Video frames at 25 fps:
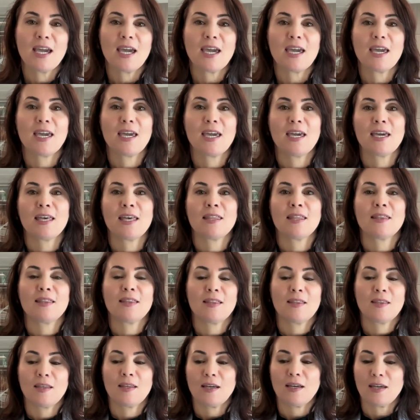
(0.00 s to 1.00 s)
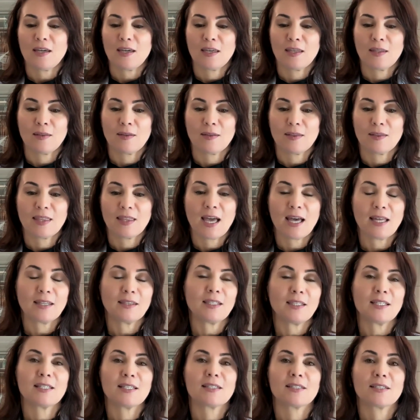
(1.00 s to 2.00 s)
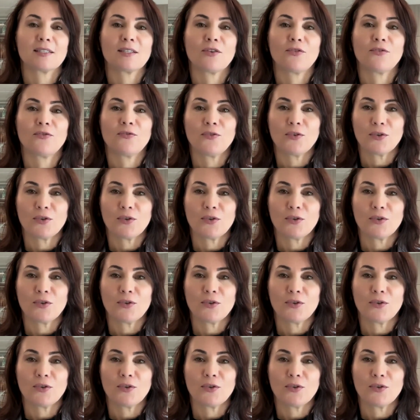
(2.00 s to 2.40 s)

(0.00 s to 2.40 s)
and that is the